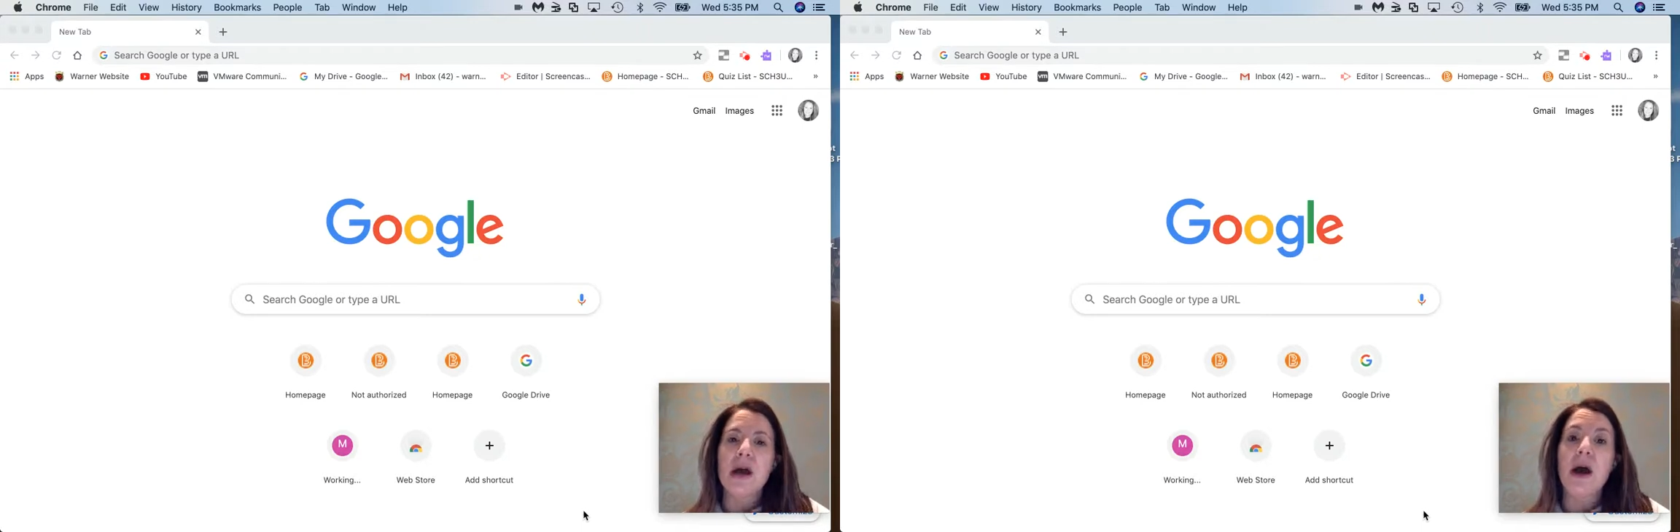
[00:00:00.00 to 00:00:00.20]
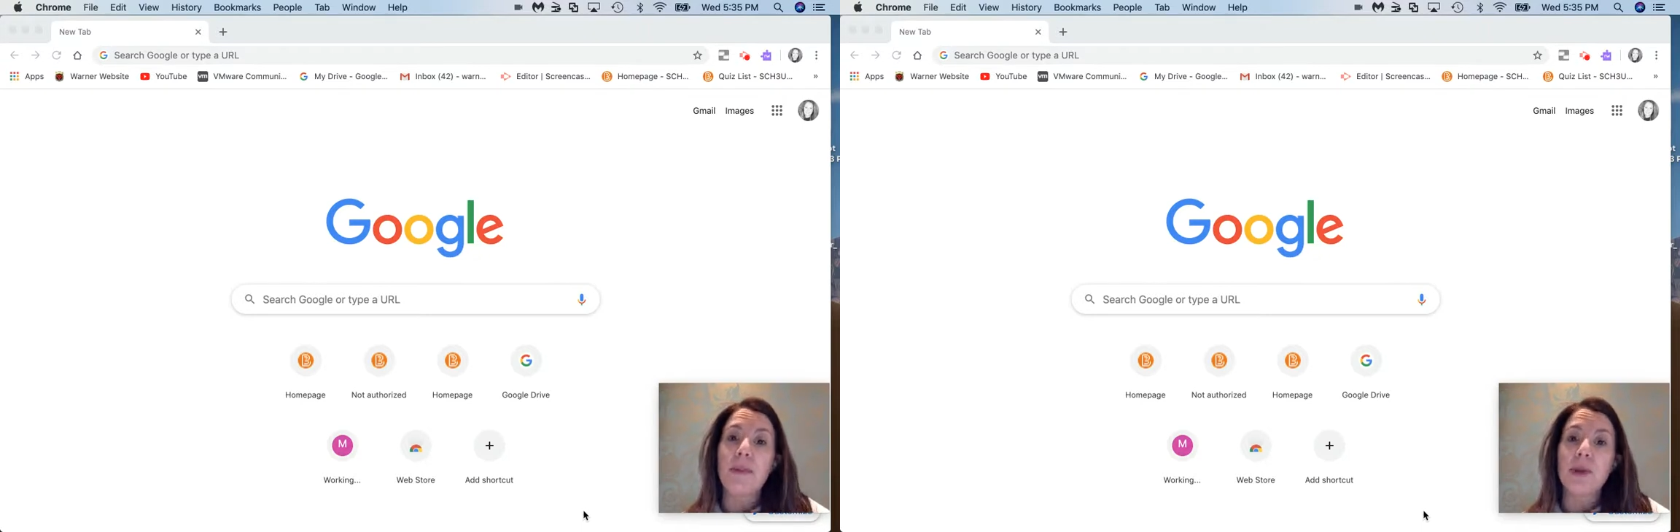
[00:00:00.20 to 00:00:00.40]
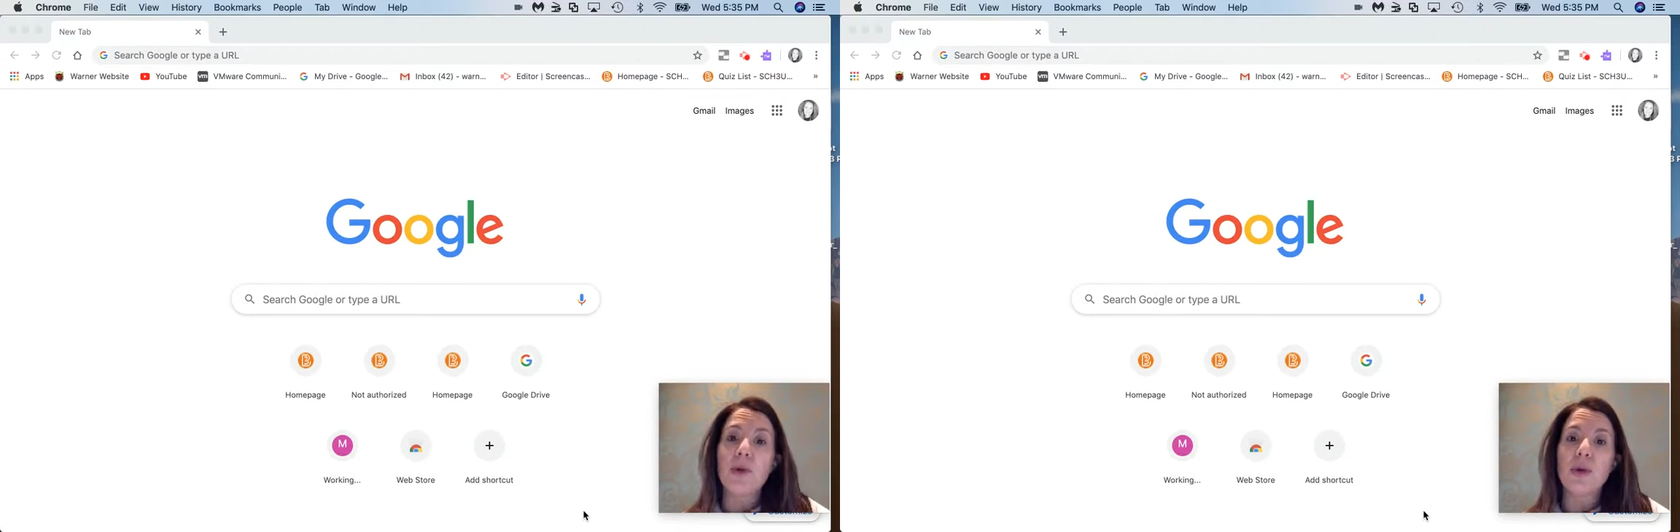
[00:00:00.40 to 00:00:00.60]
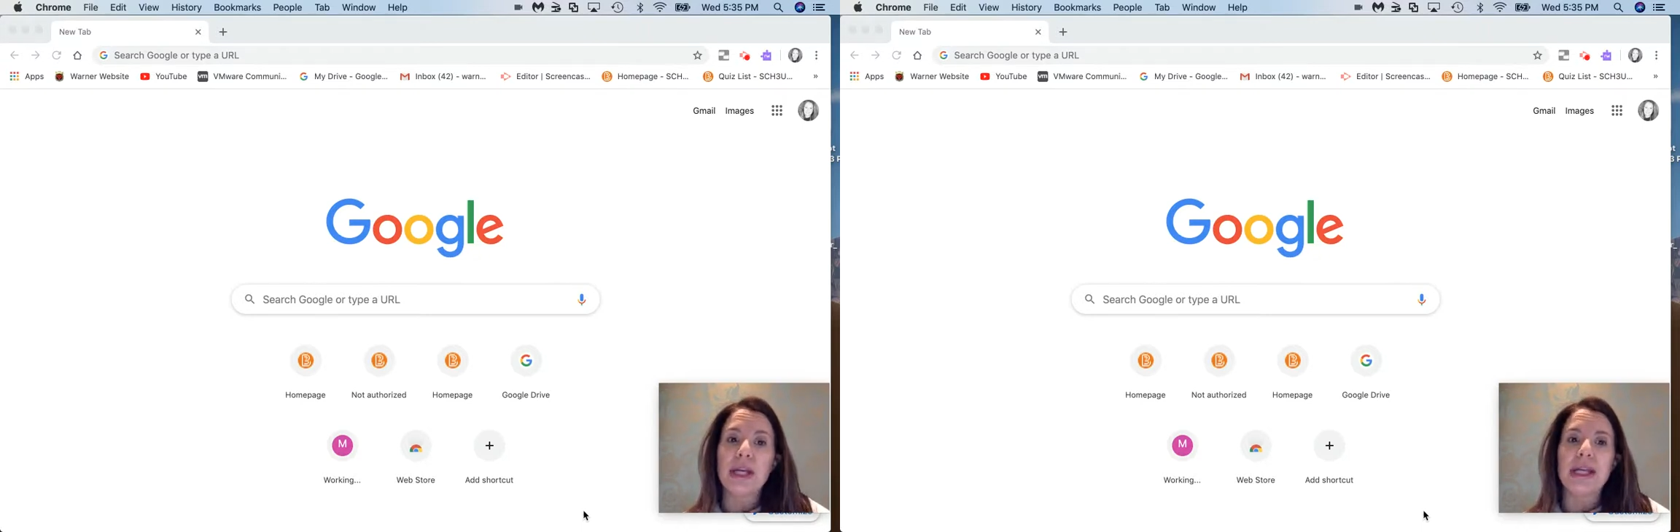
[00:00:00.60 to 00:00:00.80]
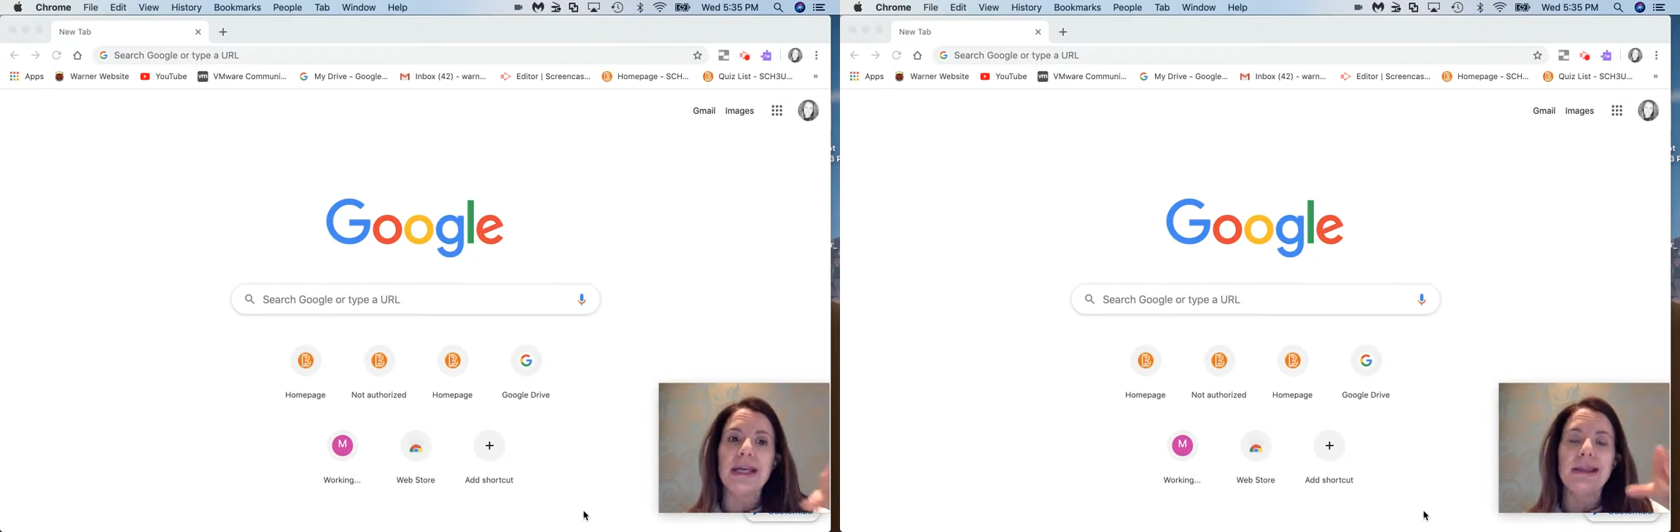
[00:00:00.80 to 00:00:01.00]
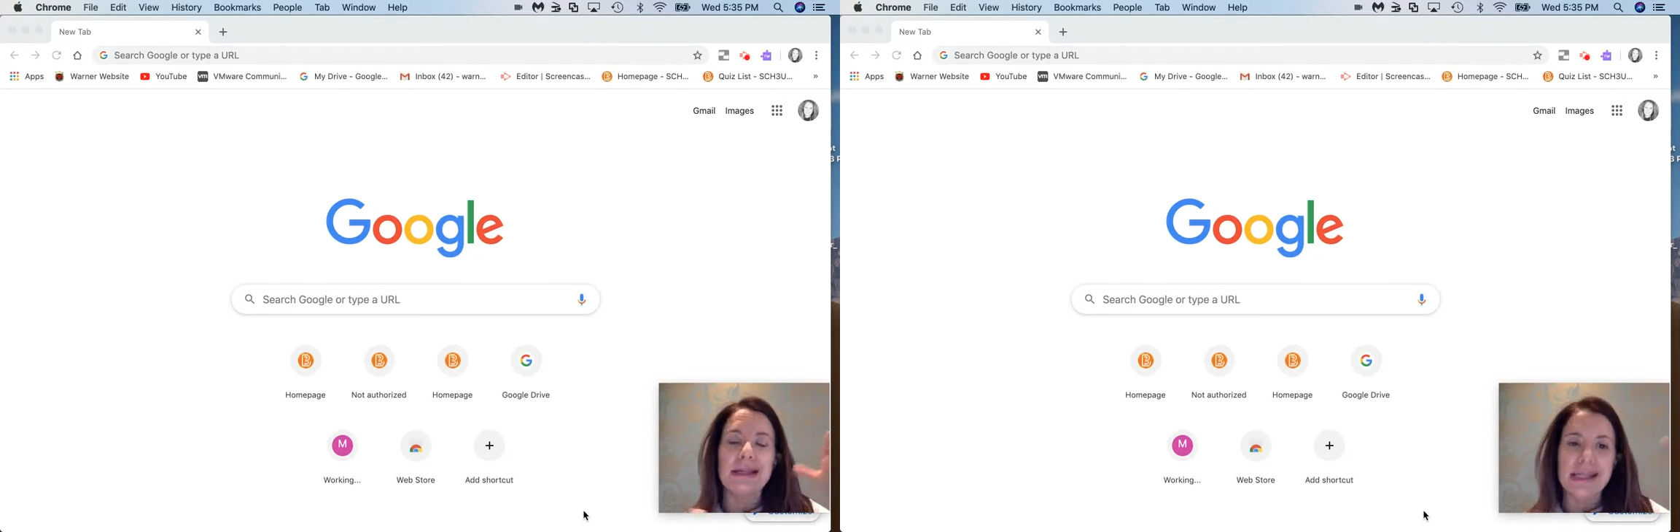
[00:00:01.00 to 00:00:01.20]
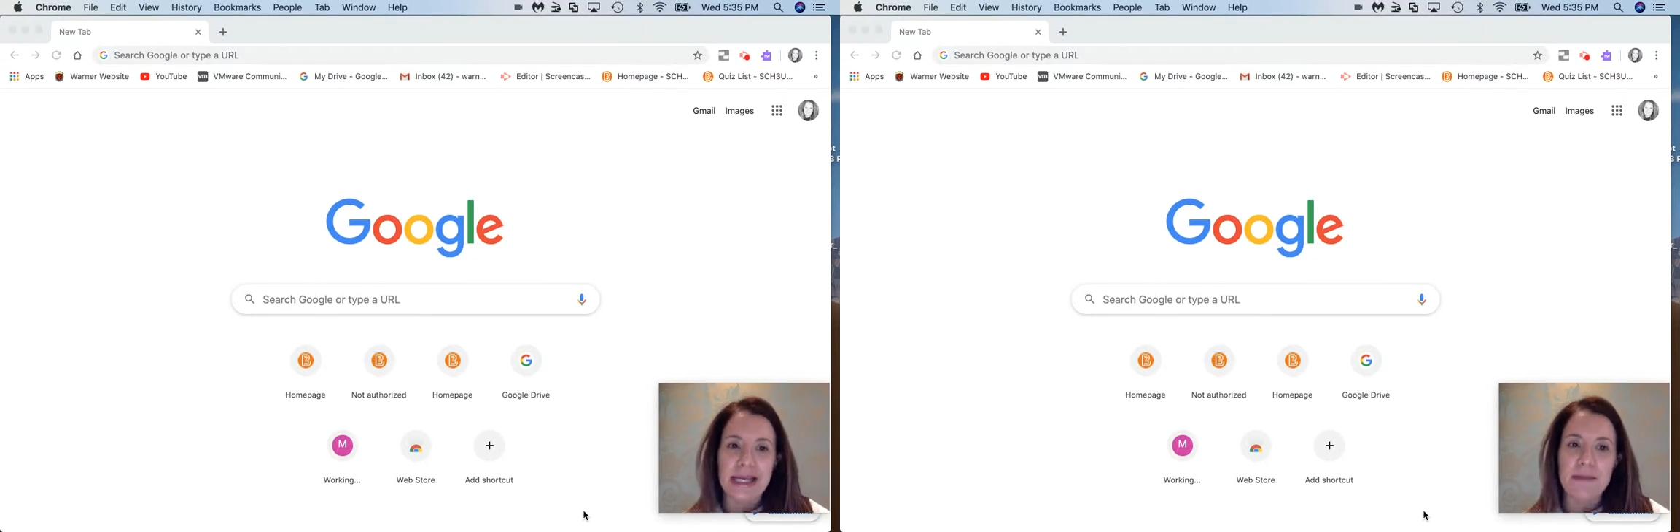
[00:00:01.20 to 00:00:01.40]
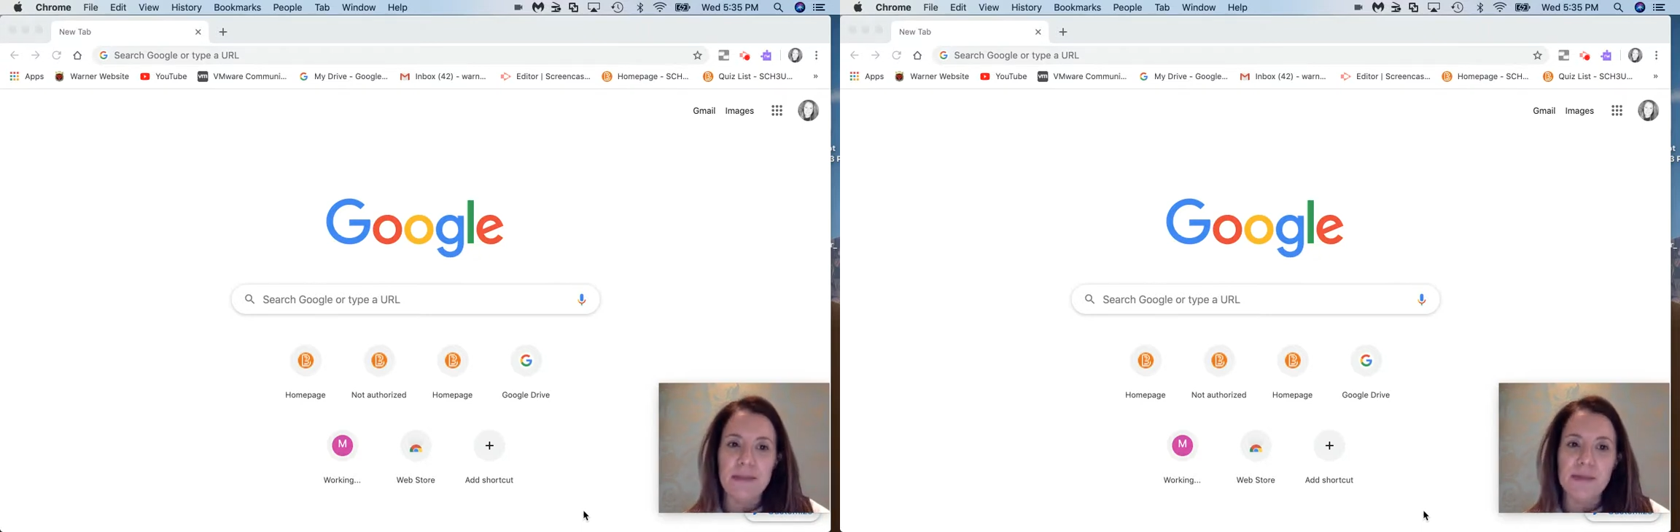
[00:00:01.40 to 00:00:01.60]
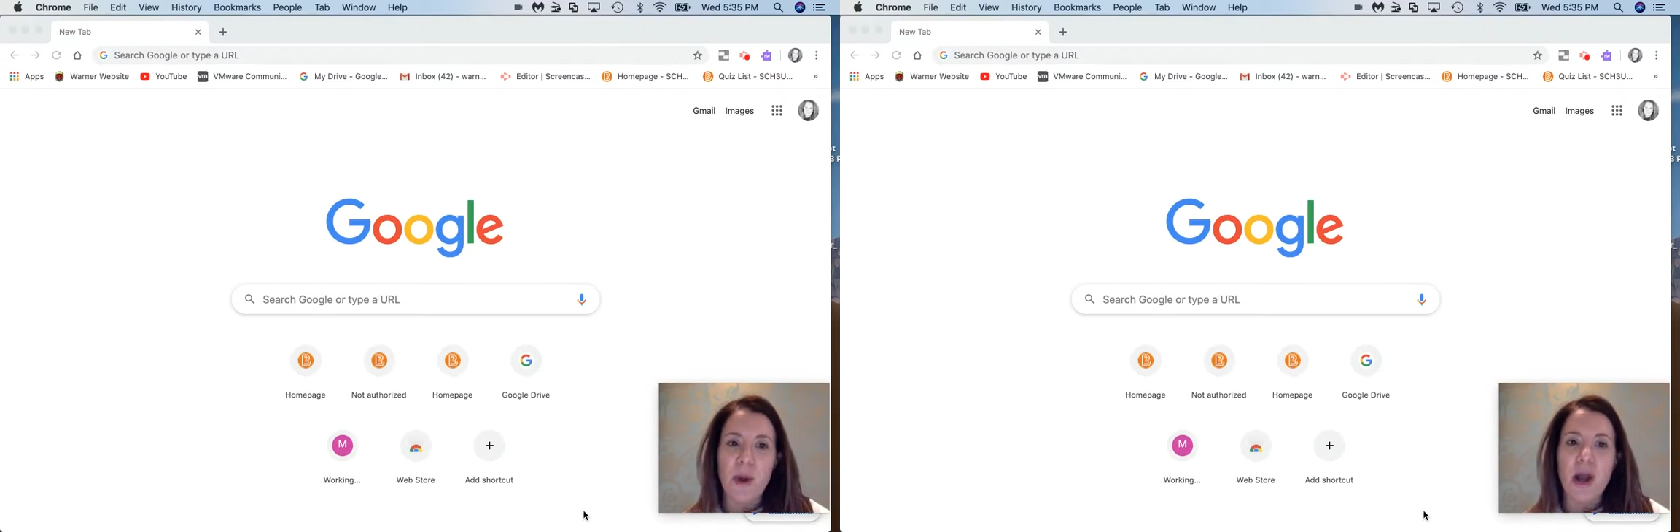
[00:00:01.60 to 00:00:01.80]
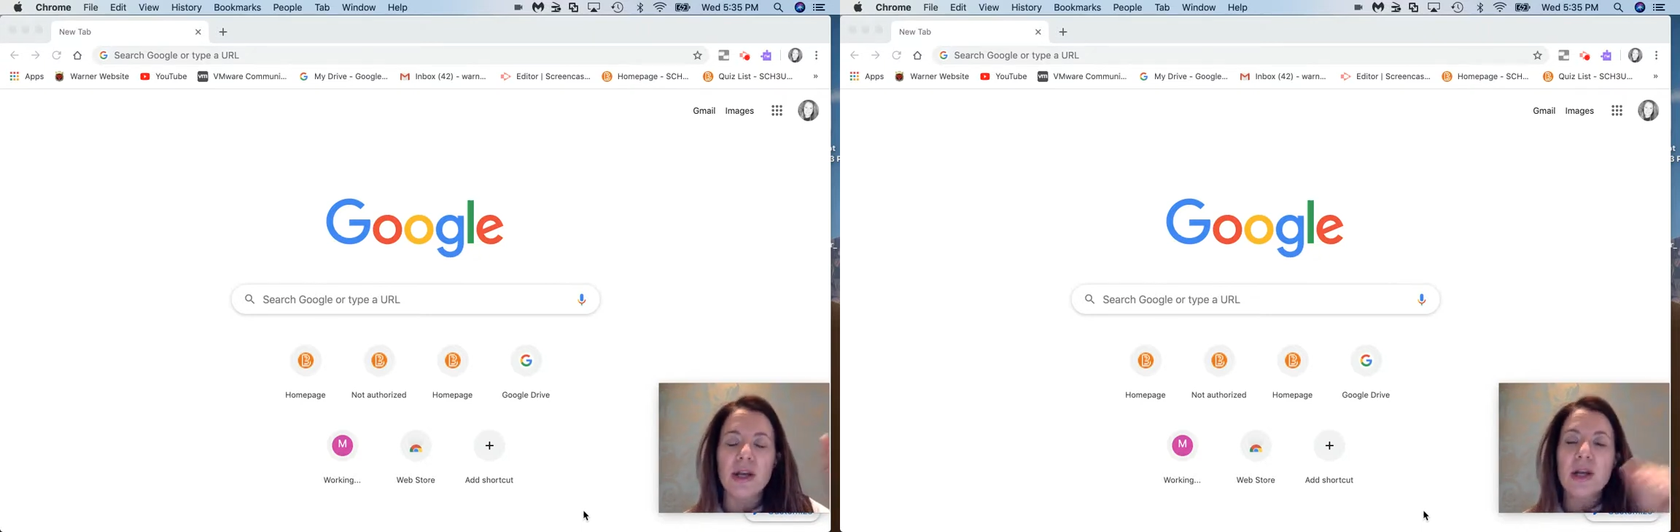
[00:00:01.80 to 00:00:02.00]
uploaded in the same
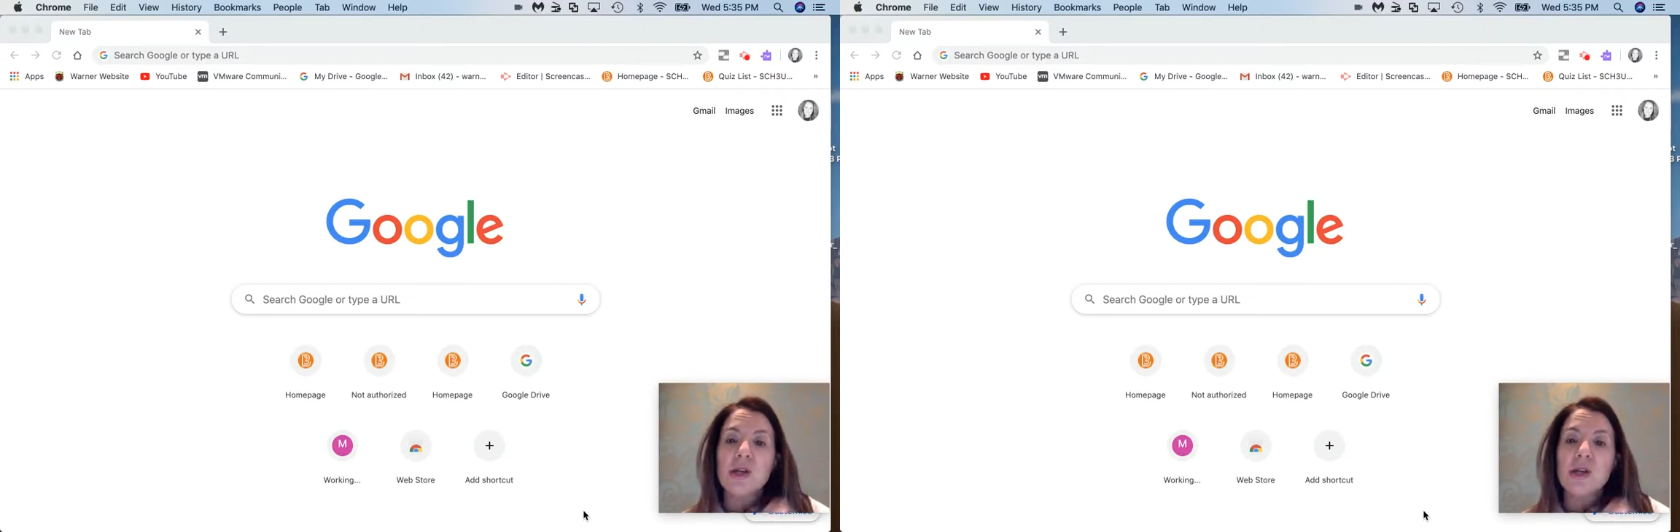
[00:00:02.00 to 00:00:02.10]
spot.